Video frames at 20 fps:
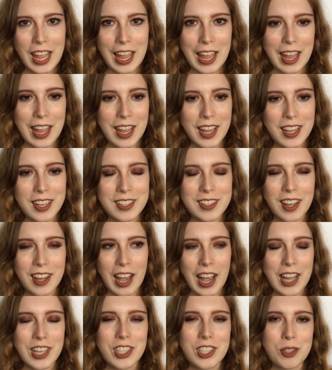and
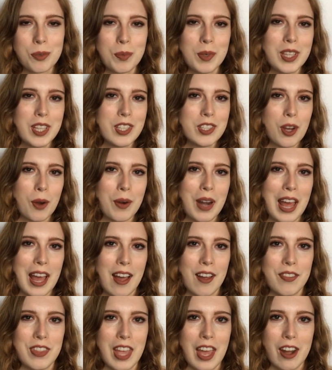I just really don't
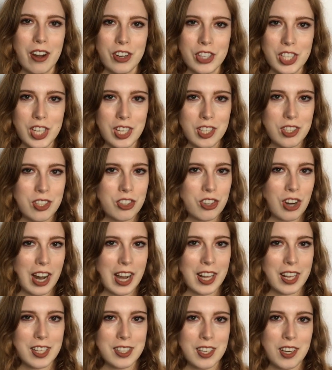have the energy to try to
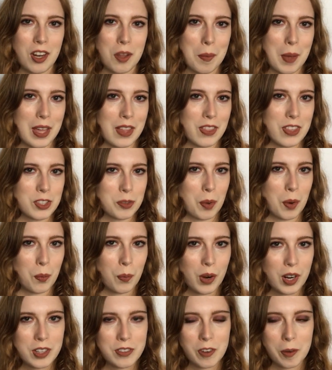continue making this one
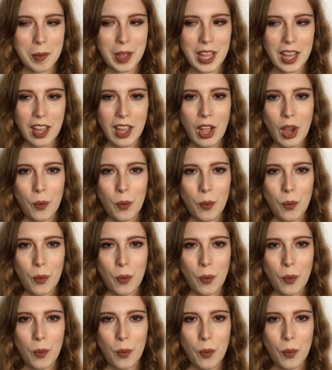work for me